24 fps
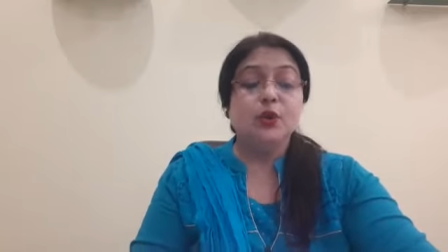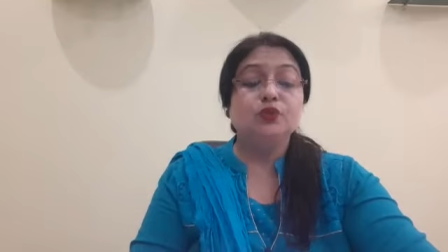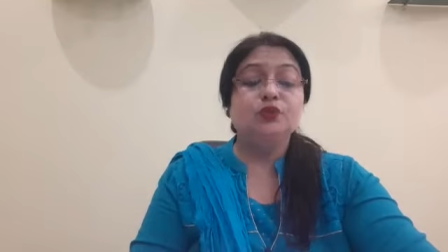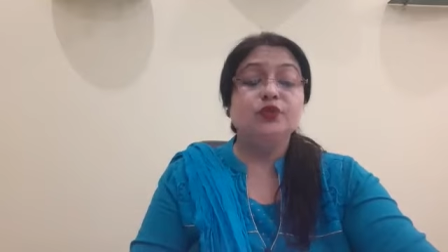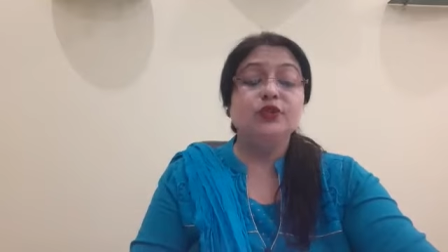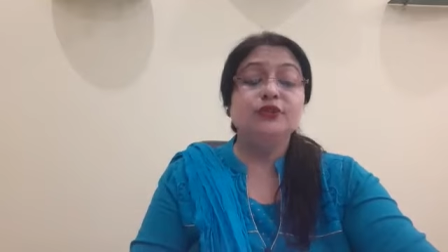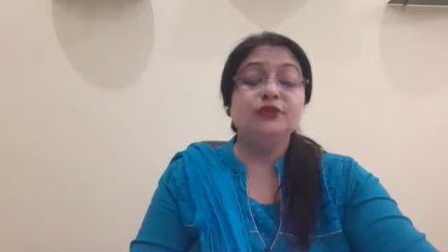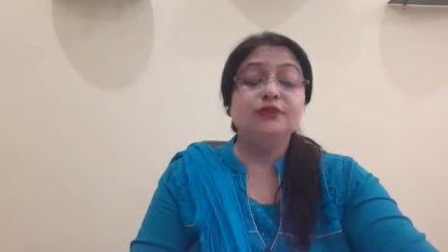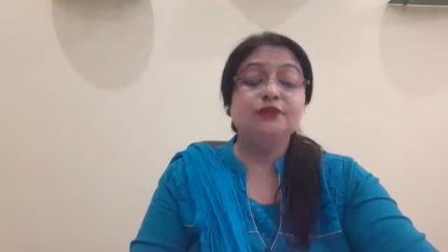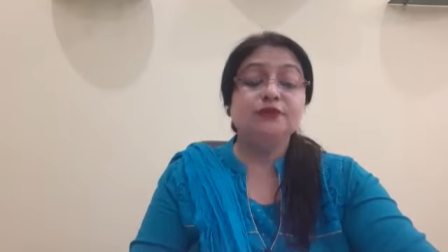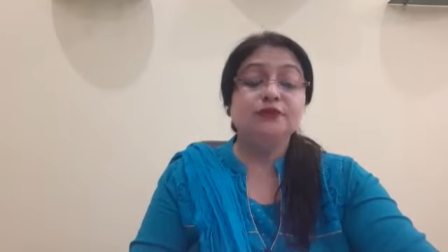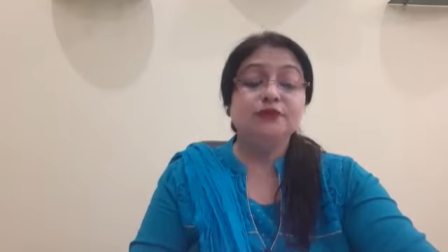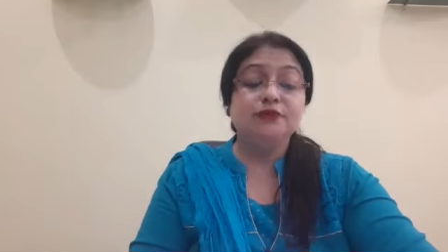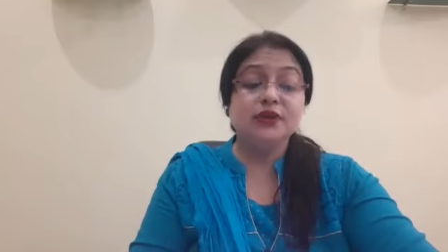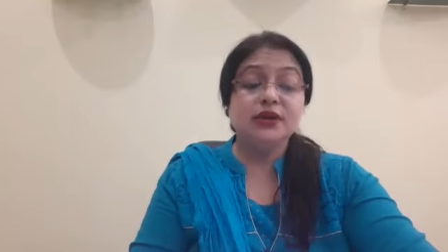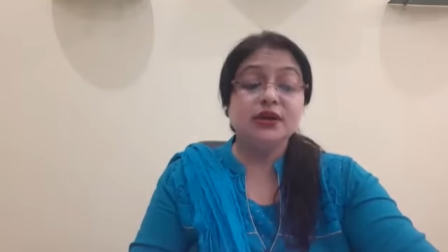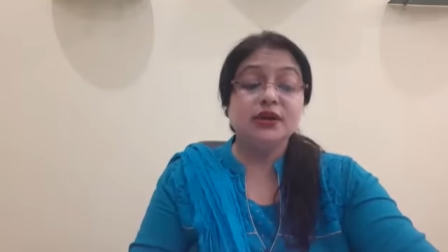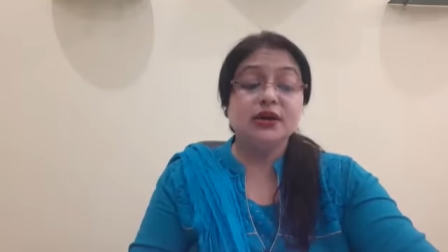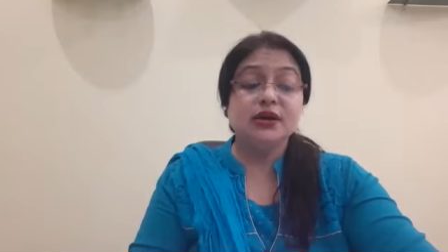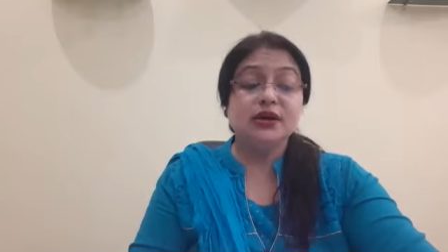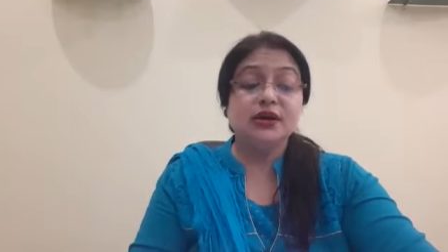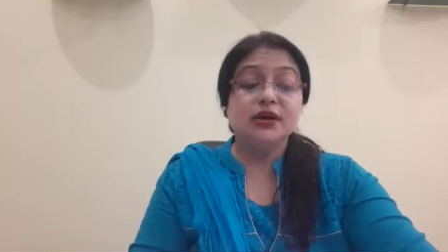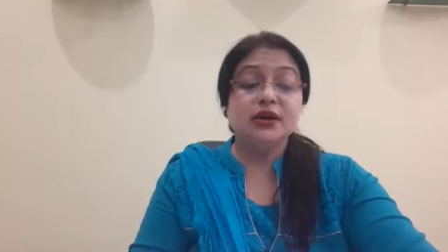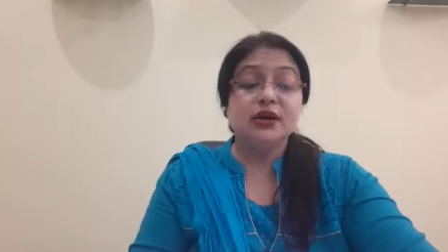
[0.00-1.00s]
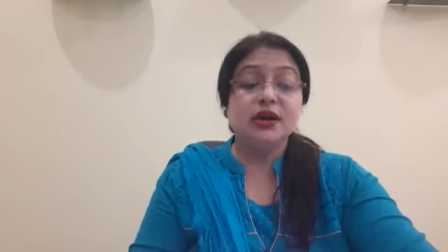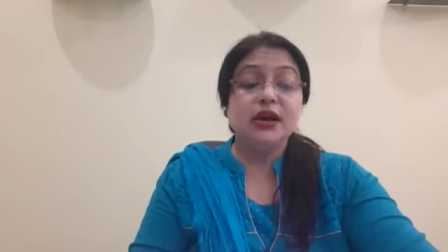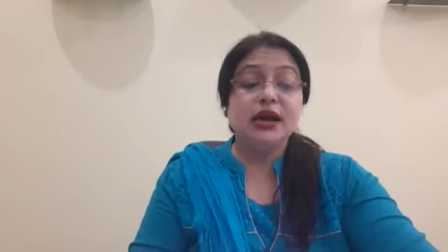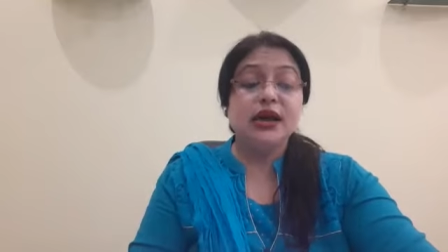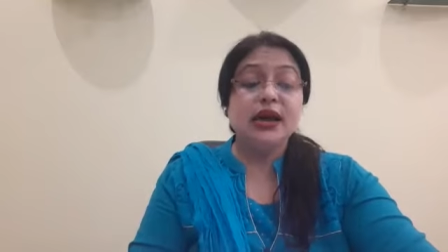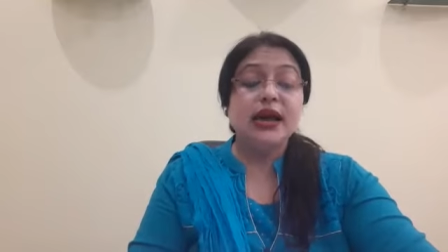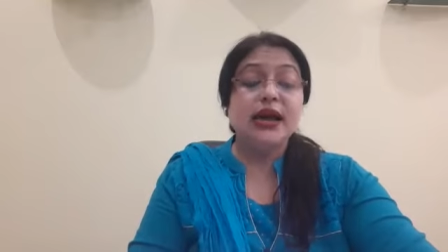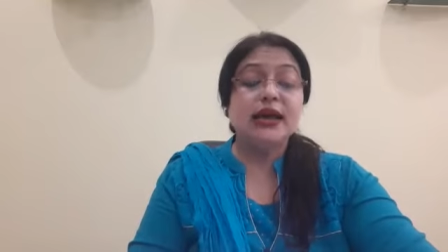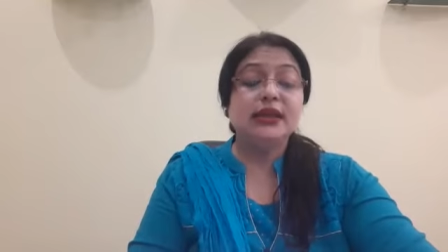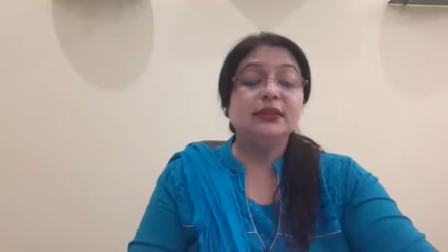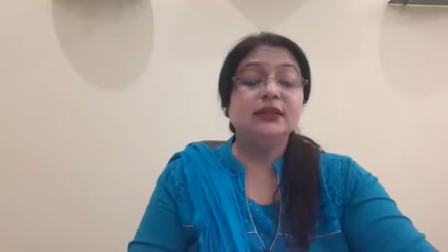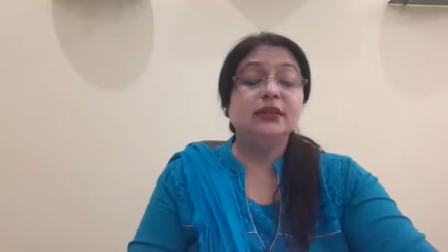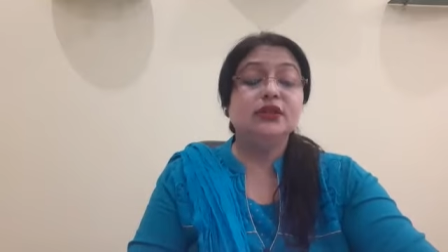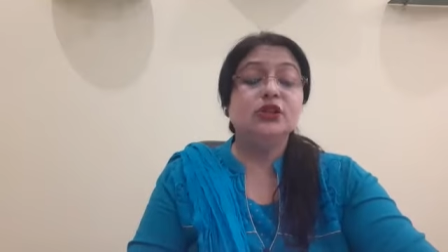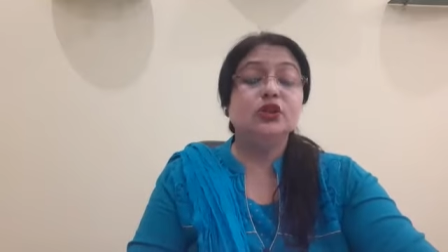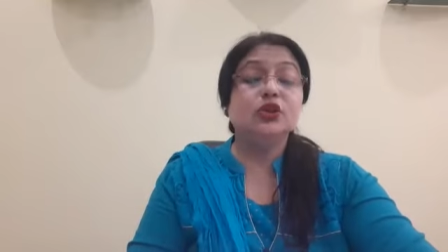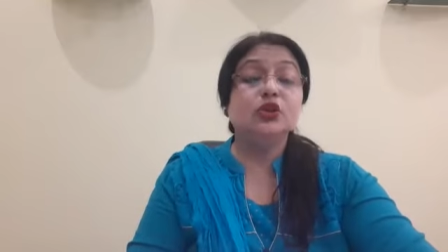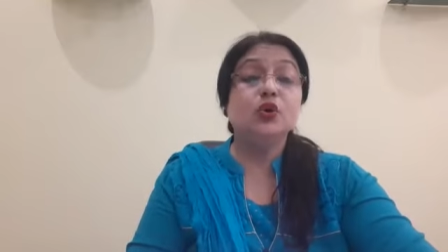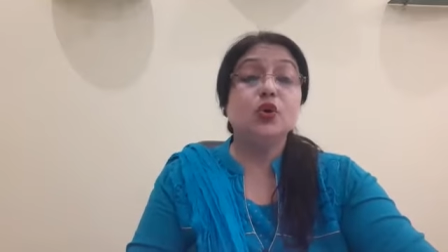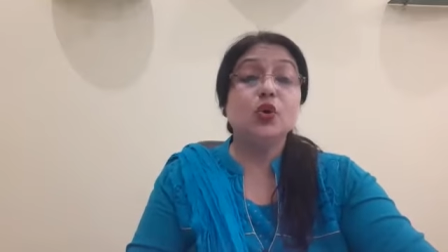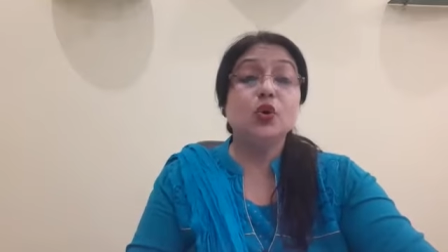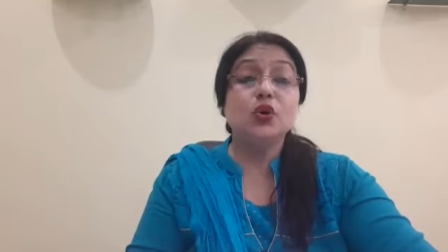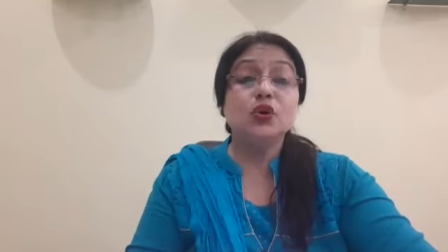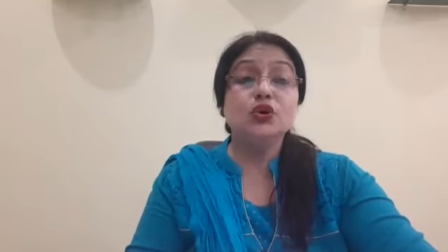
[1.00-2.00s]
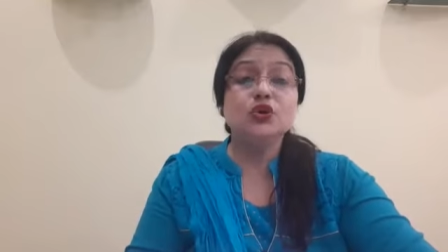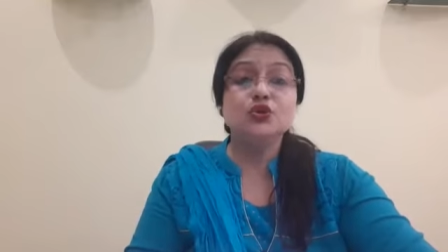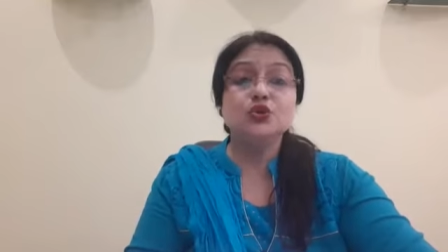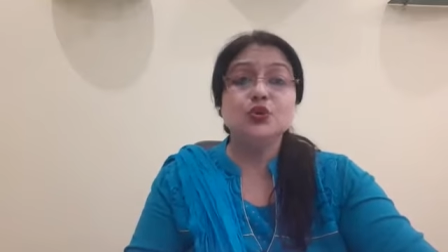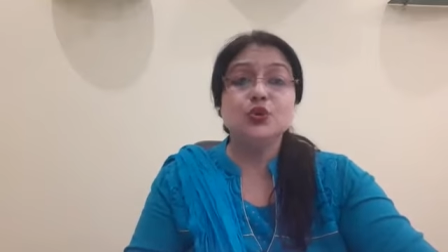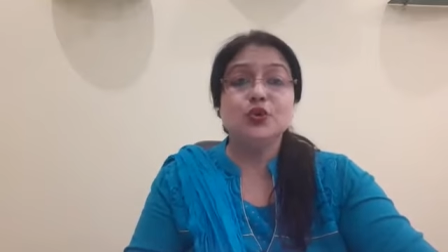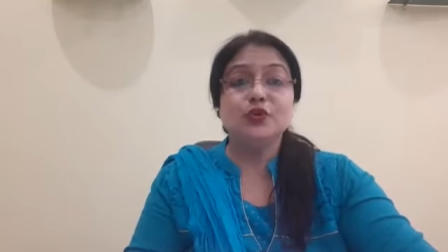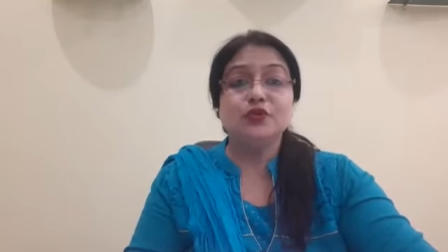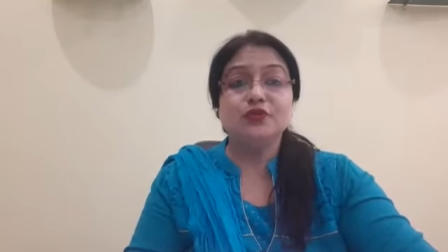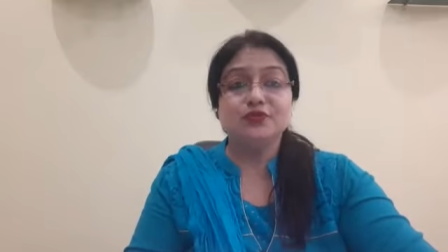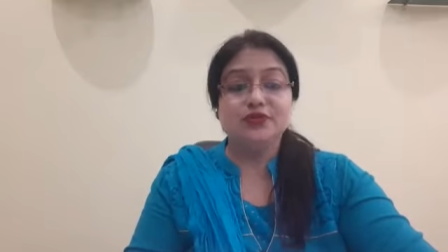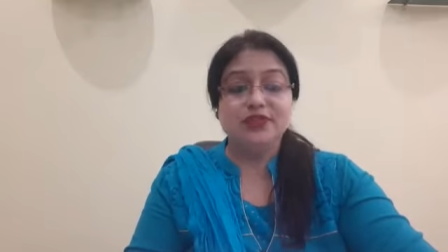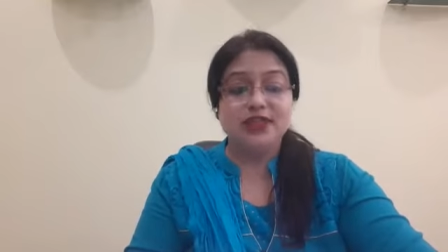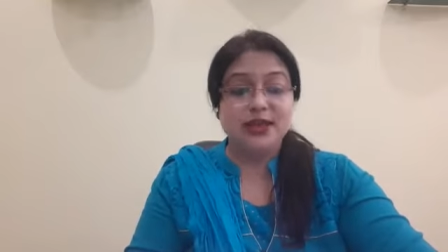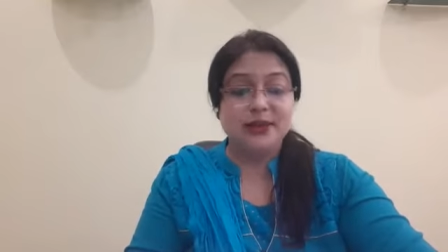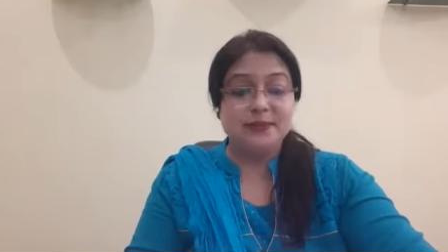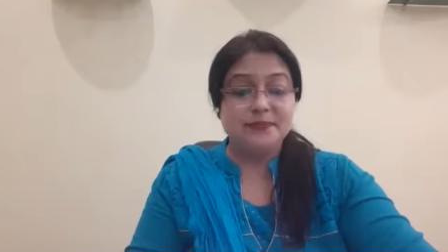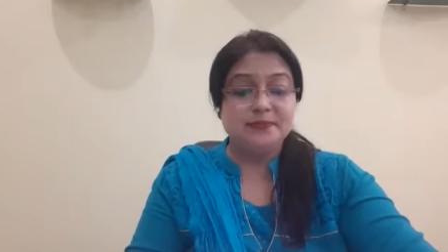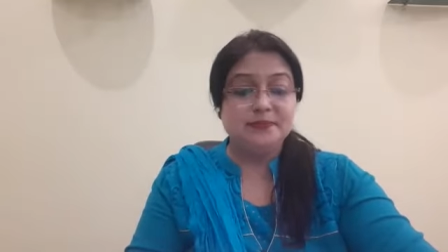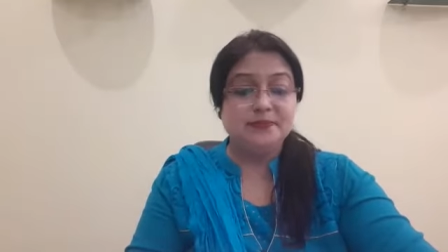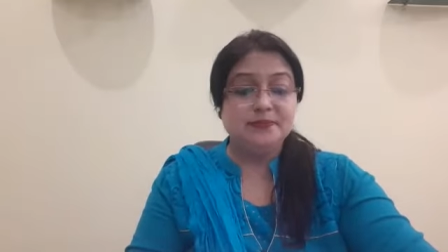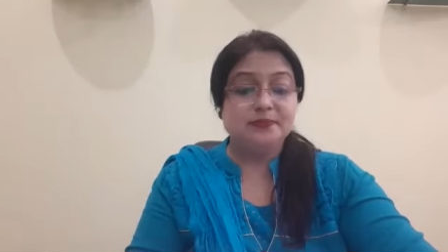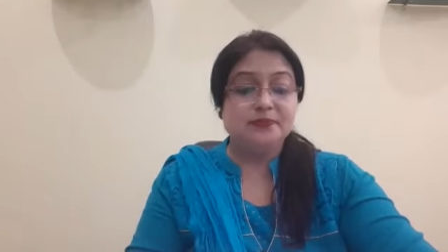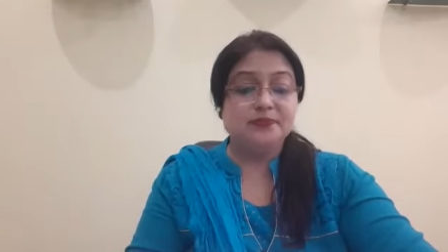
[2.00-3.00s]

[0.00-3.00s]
with fear at the thought of them.